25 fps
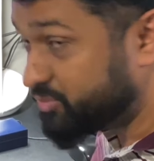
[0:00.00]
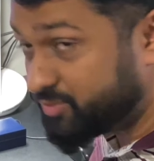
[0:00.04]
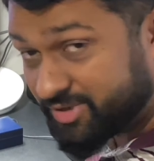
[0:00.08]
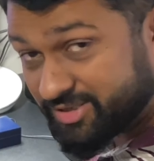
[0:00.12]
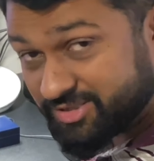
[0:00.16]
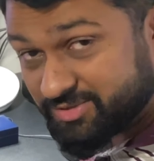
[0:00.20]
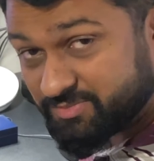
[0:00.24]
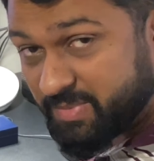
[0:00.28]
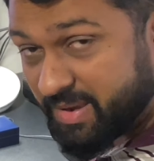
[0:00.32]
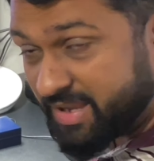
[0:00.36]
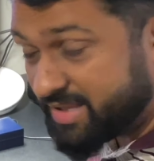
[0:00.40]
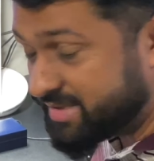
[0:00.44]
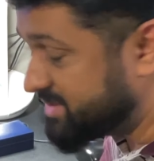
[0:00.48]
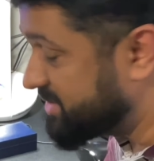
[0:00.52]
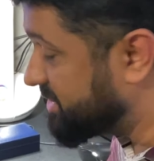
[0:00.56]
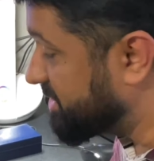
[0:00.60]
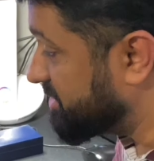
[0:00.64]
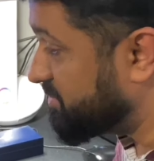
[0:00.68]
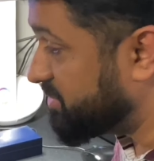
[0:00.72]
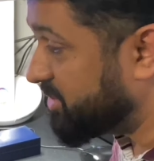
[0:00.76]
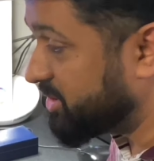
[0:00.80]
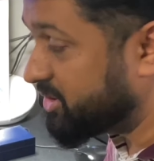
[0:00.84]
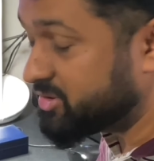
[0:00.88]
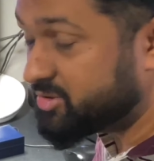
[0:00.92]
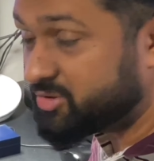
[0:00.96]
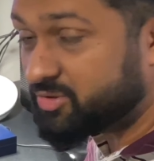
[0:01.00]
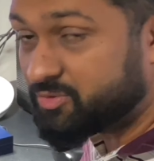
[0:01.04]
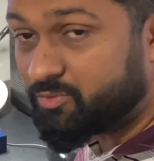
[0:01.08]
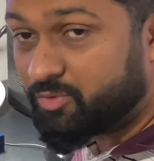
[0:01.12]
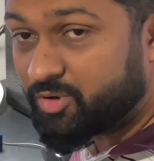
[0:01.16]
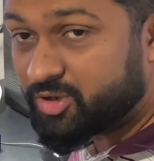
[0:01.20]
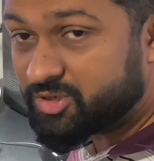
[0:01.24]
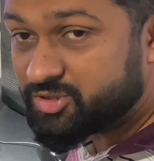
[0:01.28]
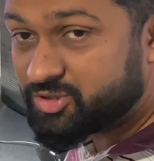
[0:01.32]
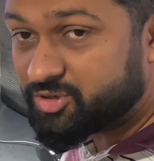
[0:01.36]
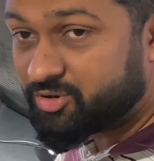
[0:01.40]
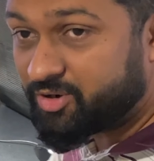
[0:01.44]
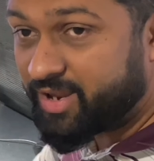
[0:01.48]
expensive, because you
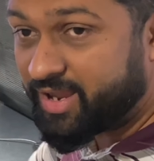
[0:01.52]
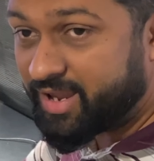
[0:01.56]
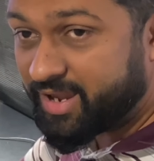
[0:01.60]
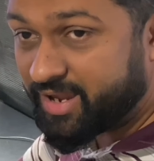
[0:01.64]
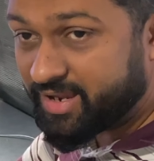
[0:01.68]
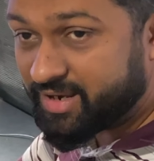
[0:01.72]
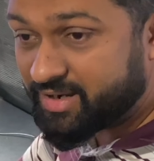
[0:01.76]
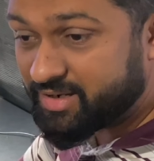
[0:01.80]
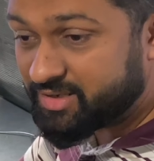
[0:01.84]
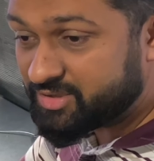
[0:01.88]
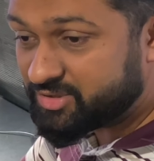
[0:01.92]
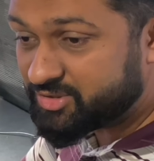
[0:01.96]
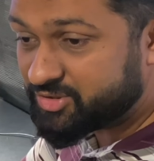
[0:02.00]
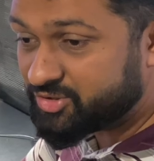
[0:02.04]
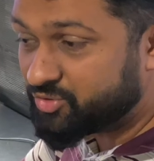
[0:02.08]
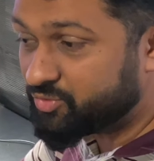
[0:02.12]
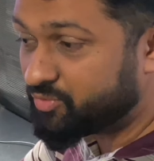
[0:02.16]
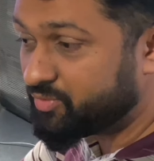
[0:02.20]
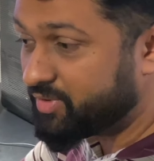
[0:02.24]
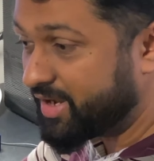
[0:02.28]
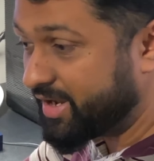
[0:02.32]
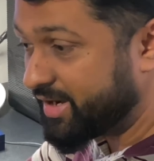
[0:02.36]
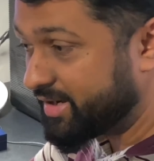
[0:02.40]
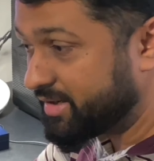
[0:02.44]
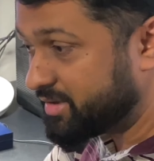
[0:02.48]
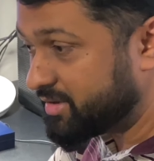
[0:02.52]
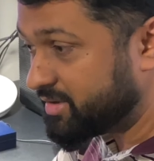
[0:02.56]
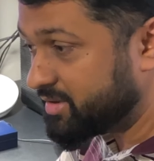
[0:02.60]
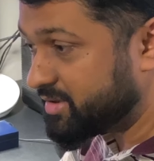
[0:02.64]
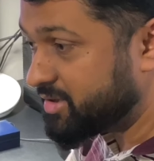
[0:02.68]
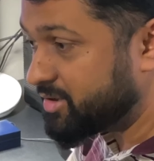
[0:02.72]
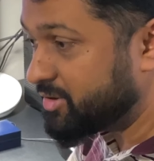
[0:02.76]
want your hands to get